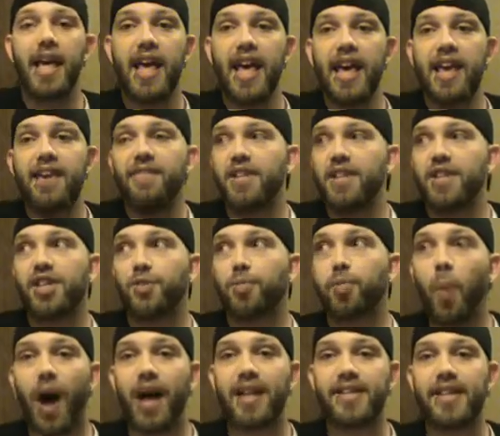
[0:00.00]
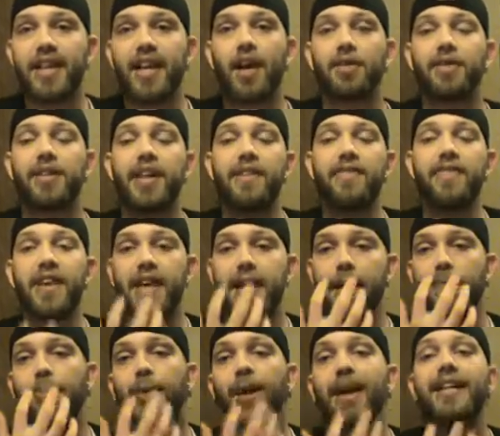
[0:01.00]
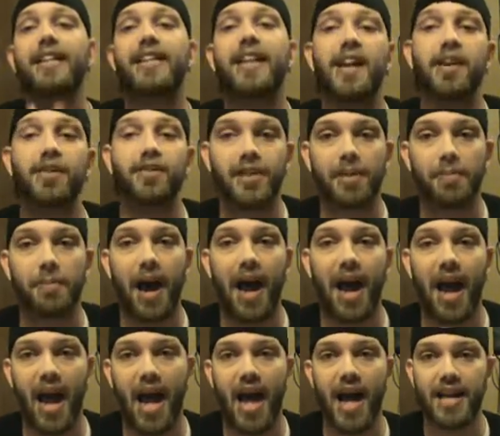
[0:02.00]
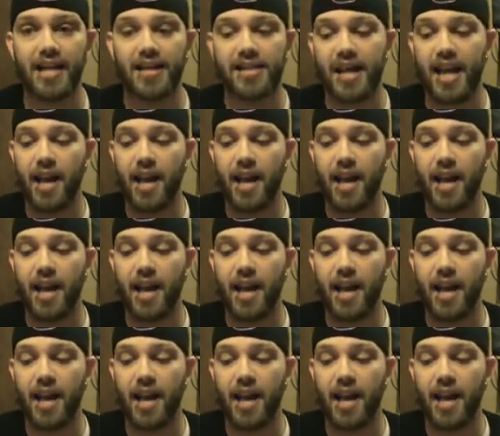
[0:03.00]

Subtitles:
even just watching on TV can bring tears to my eyes.